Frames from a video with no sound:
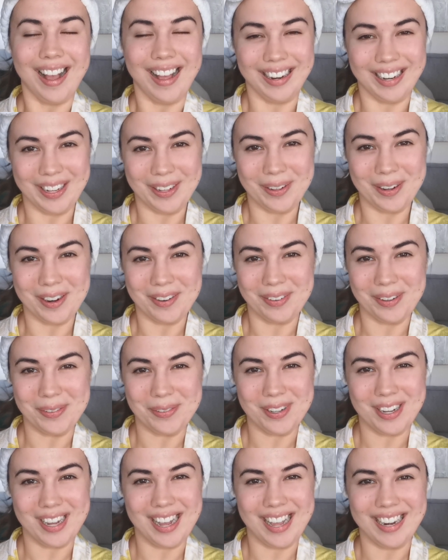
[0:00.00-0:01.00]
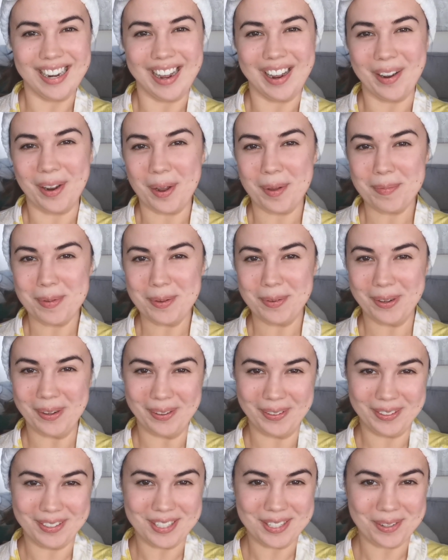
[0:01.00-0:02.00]
Hello everyone, I hope you are
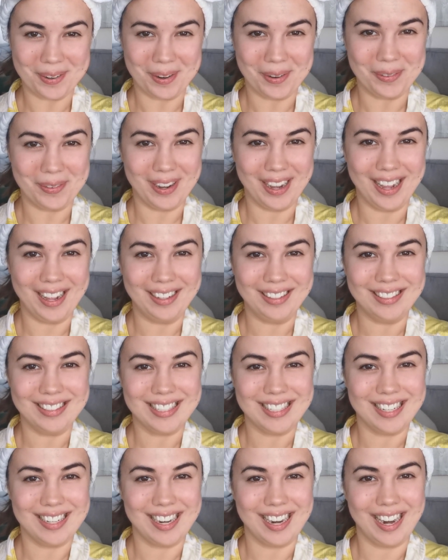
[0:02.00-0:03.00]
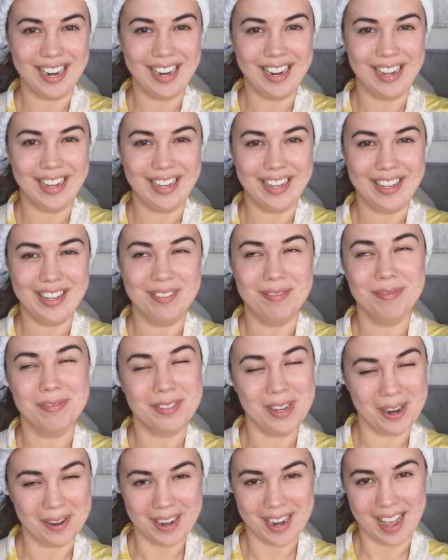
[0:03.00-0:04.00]
all doing well. Today I am
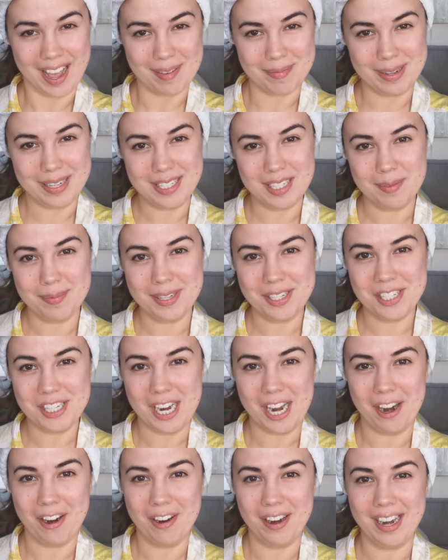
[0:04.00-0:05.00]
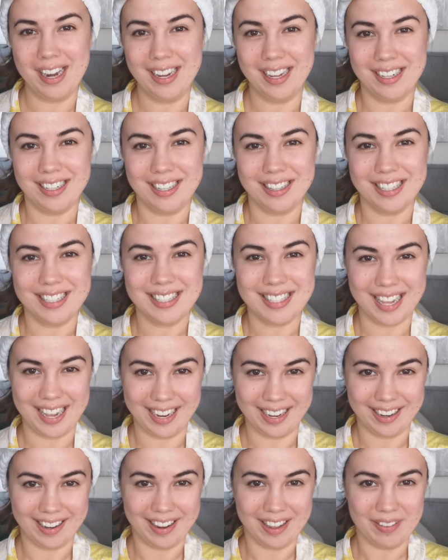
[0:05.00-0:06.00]
very happy to be sharing another
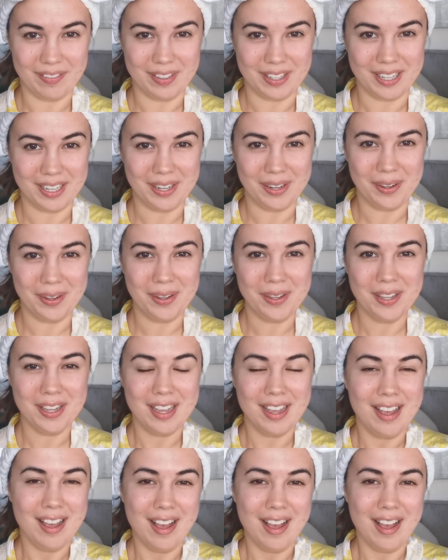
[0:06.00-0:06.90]
skincare video.